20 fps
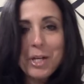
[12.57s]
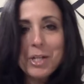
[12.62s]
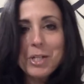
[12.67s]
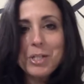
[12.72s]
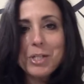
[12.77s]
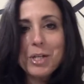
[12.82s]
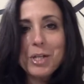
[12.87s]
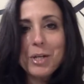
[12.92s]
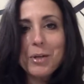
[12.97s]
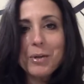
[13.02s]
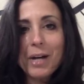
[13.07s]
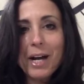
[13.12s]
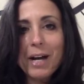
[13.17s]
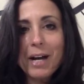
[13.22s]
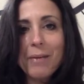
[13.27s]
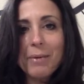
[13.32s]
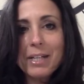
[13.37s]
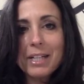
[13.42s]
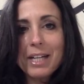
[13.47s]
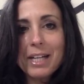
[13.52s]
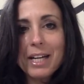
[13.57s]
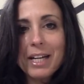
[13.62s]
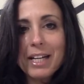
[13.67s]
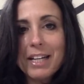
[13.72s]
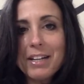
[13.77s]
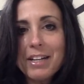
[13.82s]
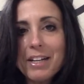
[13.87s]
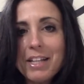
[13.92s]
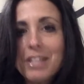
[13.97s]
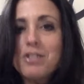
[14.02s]
So I want to kind
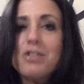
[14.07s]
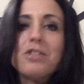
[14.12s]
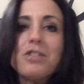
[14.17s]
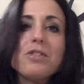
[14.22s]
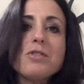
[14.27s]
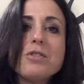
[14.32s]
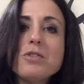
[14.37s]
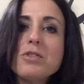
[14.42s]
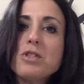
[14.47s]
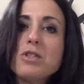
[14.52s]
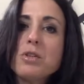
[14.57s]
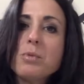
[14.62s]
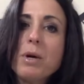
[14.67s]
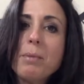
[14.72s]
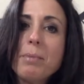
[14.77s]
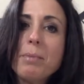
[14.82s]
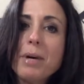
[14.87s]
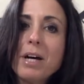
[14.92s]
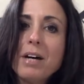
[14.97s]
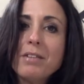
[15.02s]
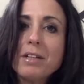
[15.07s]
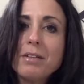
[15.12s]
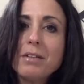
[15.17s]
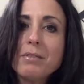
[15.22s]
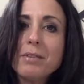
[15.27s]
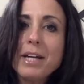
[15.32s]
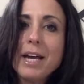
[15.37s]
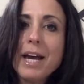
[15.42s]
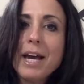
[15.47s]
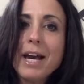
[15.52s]
of introduce you to what pelvic
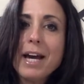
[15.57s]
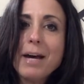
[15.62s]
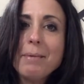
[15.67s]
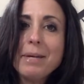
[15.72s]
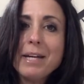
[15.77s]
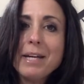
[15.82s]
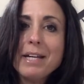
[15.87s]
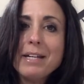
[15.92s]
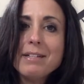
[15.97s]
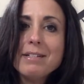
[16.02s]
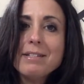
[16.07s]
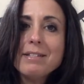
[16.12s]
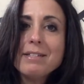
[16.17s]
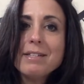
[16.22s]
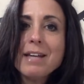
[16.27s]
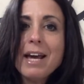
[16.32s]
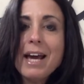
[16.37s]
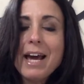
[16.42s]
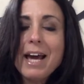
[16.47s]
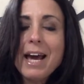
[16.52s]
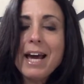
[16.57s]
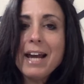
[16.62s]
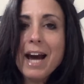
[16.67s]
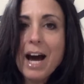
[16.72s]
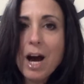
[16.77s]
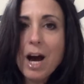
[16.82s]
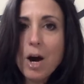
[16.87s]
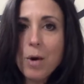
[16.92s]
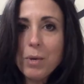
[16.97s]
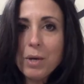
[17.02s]
rehab is and
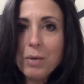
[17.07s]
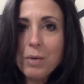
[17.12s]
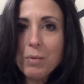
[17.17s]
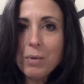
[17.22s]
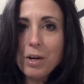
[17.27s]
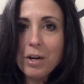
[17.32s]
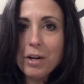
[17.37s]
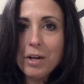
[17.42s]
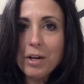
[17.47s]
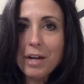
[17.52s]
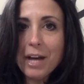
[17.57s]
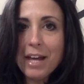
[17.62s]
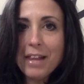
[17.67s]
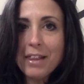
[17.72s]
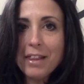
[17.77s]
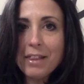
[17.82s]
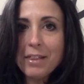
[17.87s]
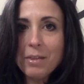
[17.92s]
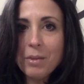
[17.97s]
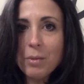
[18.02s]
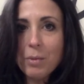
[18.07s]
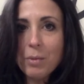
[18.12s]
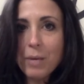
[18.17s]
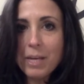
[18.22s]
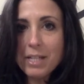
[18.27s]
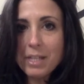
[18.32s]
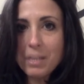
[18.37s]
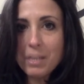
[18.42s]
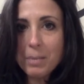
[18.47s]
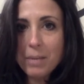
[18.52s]
how we work and the
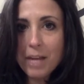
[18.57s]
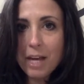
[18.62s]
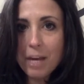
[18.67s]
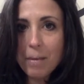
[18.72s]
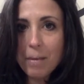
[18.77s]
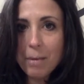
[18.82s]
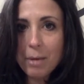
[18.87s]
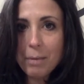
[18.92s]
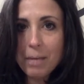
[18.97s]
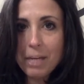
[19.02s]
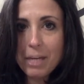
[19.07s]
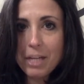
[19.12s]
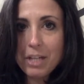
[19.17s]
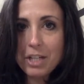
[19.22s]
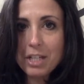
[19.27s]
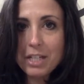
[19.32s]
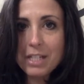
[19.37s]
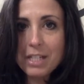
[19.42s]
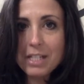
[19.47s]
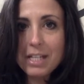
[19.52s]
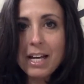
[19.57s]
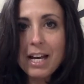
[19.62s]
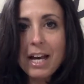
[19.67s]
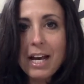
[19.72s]
ways that we help our patients.